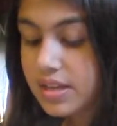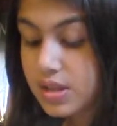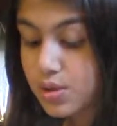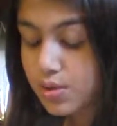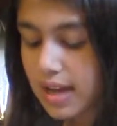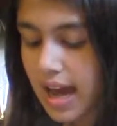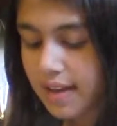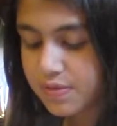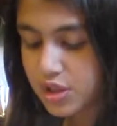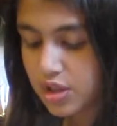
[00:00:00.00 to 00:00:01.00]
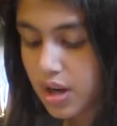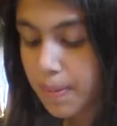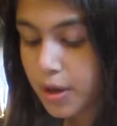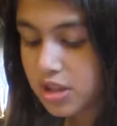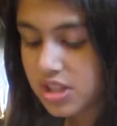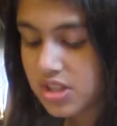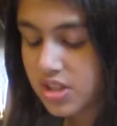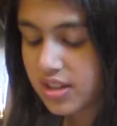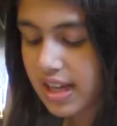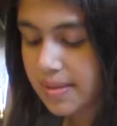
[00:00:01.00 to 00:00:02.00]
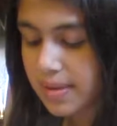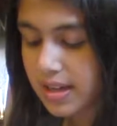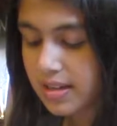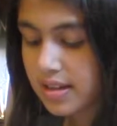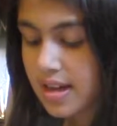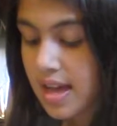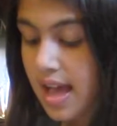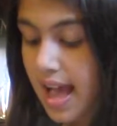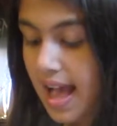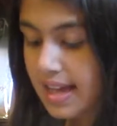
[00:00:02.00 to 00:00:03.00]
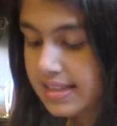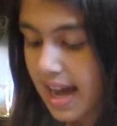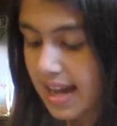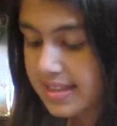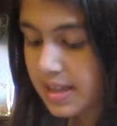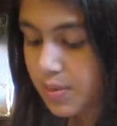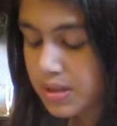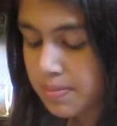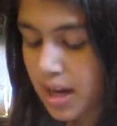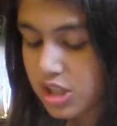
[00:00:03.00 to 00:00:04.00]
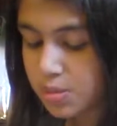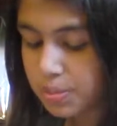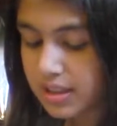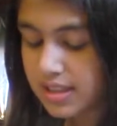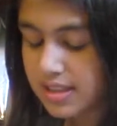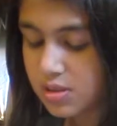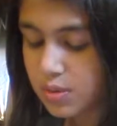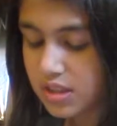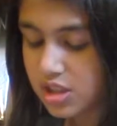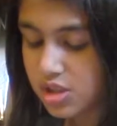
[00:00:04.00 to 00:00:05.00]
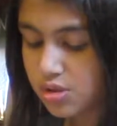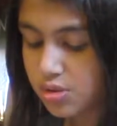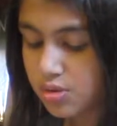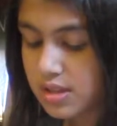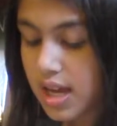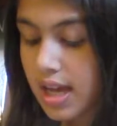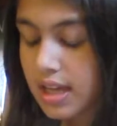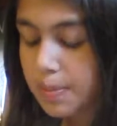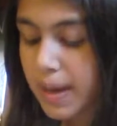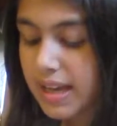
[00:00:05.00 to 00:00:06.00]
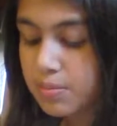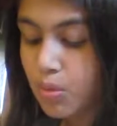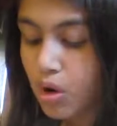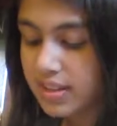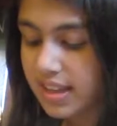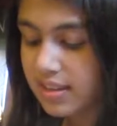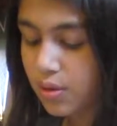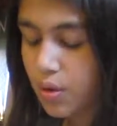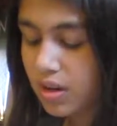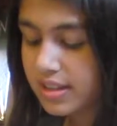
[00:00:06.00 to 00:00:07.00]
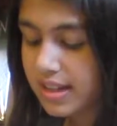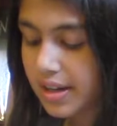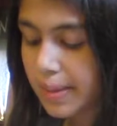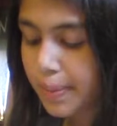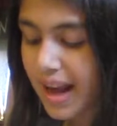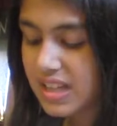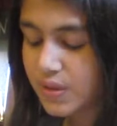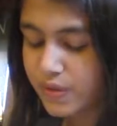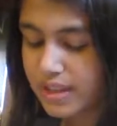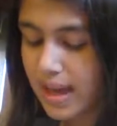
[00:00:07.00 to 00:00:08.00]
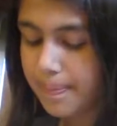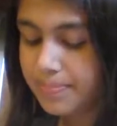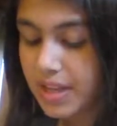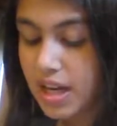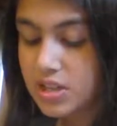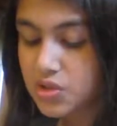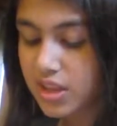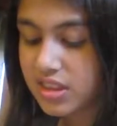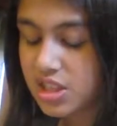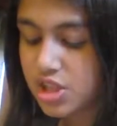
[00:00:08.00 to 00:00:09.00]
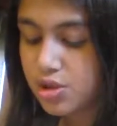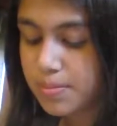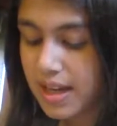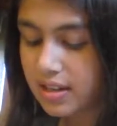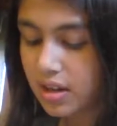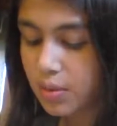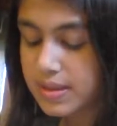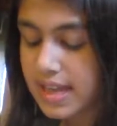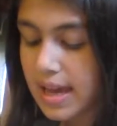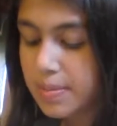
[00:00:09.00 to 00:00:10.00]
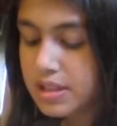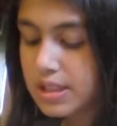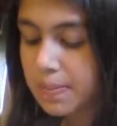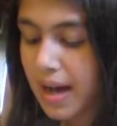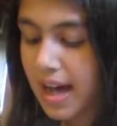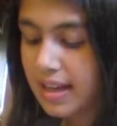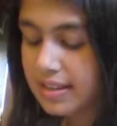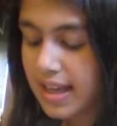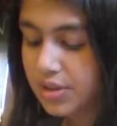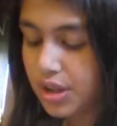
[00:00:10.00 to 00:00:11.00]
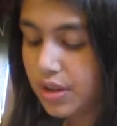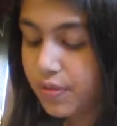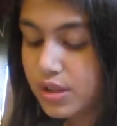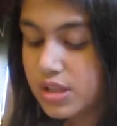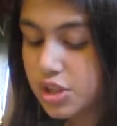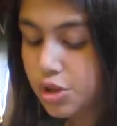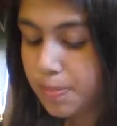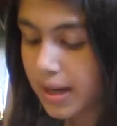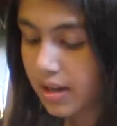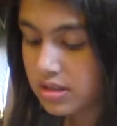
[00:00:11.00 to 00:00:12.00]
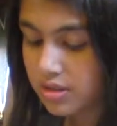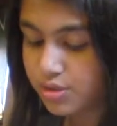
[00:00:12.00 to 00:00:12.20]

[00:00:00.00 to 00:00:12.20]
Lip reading: Soon after, a purchaser came in, and as he was much pleased with the shoes, he paid more than the ordinary price for them, so that the shoemaker was able to buy leather for 2 pairs of